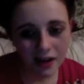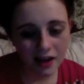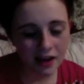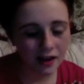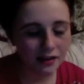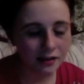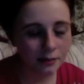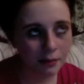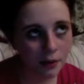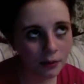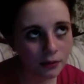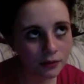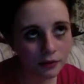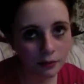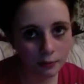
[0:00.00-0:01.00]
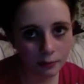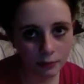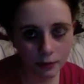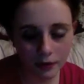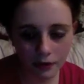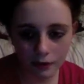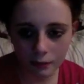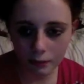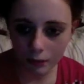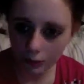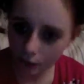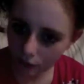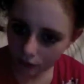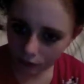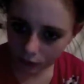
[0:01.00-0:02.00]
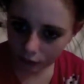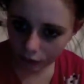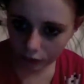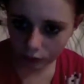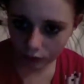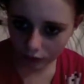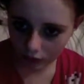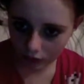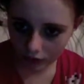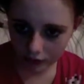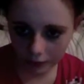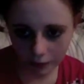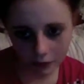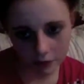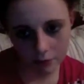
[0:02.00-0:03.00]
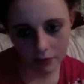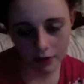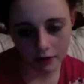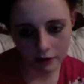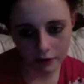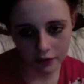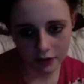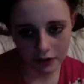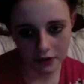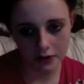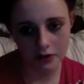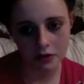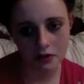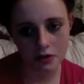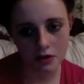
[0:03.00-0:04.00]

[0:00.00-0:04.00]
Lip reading: And they post them, but they don't post them just once. They post them, like, every day.